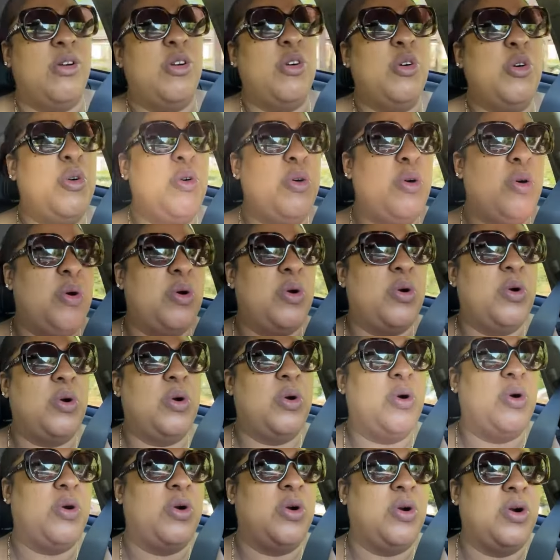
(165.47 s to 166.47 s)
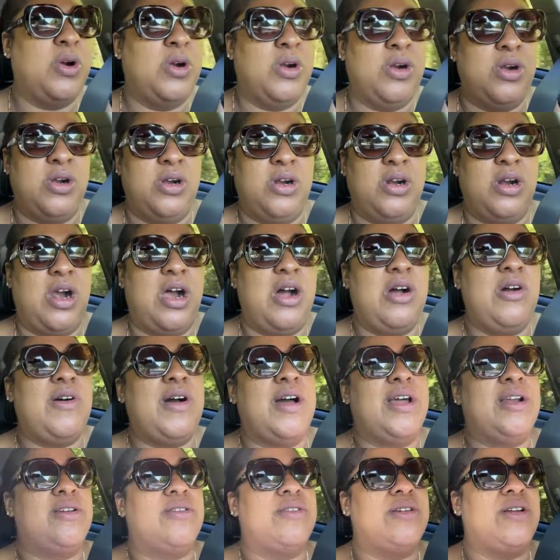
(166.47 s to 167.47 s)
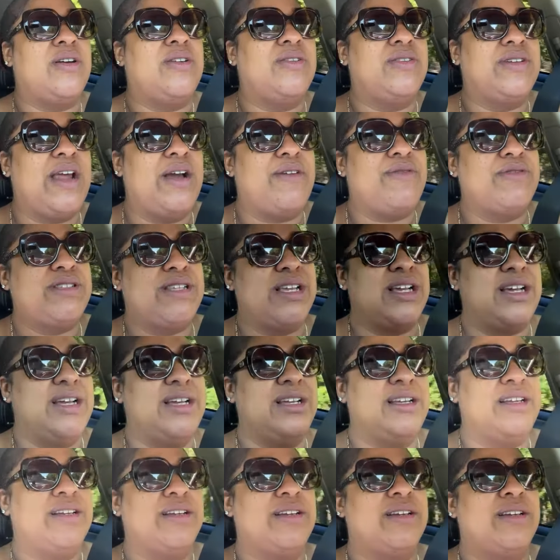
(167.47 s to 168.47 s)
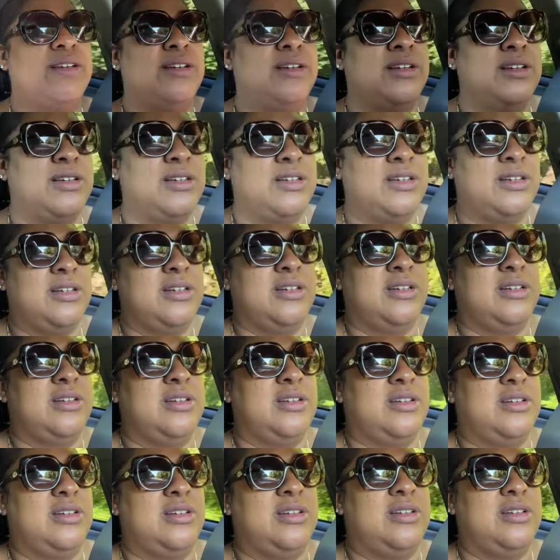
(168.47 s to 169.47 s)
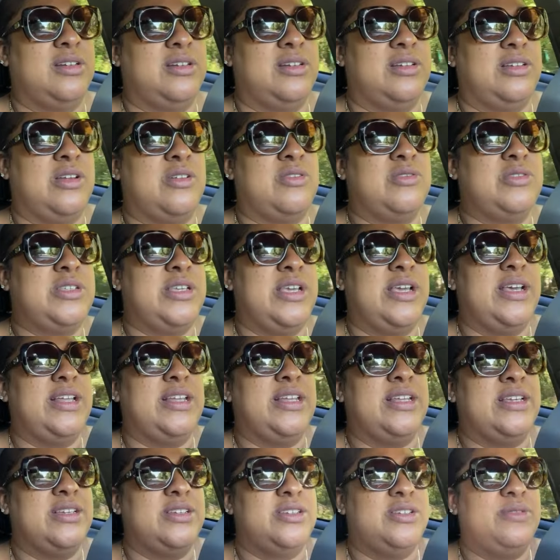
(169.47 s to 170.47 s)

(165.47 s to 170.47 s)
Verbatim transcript: Who? The lunch lady? Oh, I don't know. That was her? It looked like it. No telling.